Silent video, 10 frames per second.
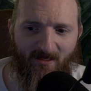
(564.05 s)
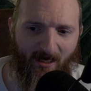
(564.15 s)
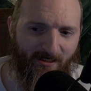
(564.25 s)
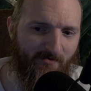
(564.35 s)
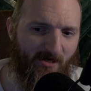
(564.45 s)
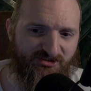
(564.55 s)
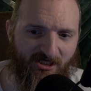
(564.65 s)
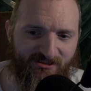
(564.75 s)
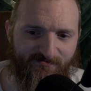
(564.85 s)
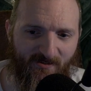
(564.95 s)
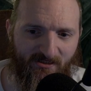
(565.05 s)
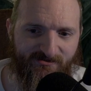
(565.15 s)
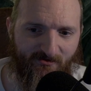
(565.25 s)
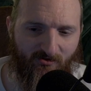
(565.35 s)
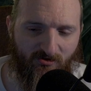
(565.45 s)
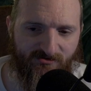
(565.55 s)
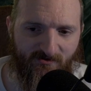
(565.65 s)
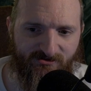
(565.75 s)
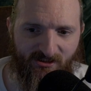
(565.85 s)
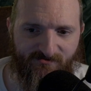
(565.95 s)
And then my chest piece, of course, my
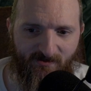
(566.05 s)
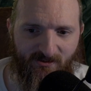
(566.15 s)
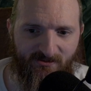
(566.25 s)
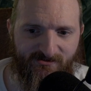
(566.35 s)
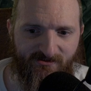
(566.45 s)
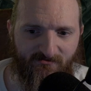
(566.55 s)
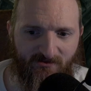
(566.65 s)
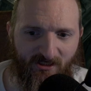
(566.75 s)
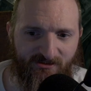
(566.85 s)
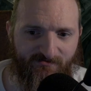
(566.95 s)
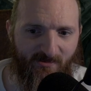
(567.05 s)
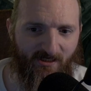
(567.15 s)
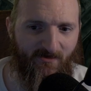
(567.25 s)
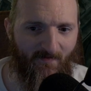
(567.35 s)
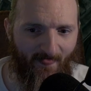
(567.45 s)
chest piece gives me...